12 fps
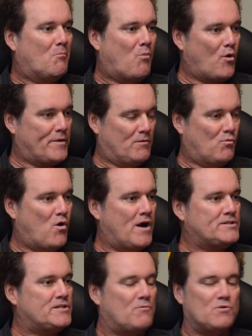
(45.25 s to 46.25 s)
more than
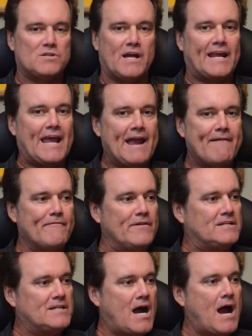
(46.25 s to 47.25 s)
once. It was like
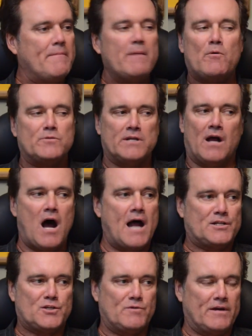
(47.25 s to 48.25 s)
every time. Memo was in a
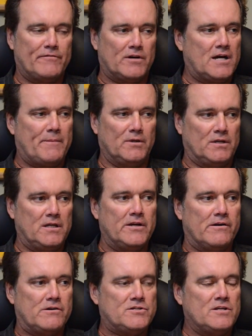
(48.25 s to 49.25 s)
hot streak for a couple of
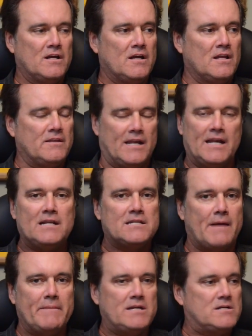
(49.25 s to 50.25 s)
years that
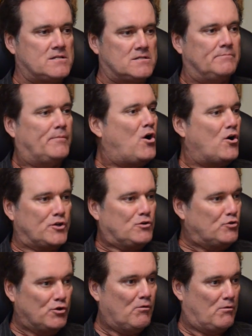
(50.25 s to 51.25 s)
anytime he touched the ball,
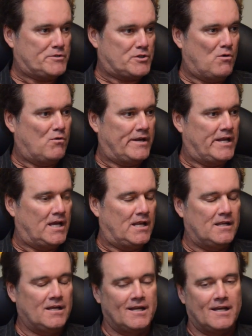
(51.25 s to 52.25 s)
you knew it was going
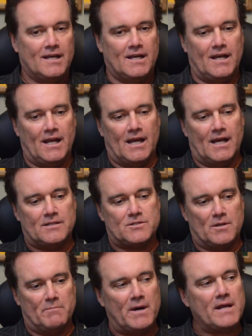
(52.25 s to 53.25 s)
in. And
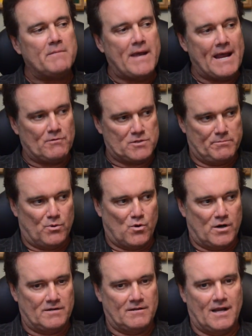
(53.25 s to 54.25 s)
so the Money Man was
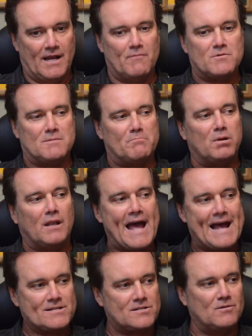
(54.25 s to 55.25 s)
born, and it was a
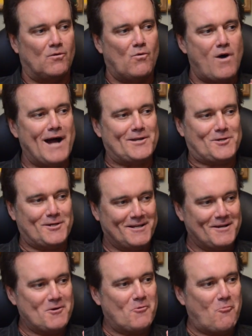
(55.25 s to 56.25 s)
blast to watch
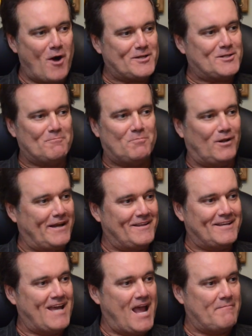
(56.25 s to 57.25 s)
watch him play
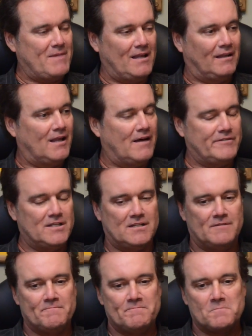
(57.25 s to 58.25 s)
the game. He loved
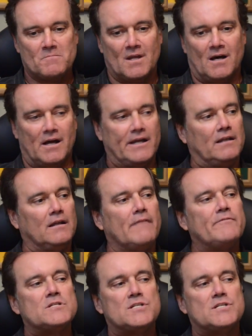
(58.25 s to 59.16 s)
it. Uh, he loved the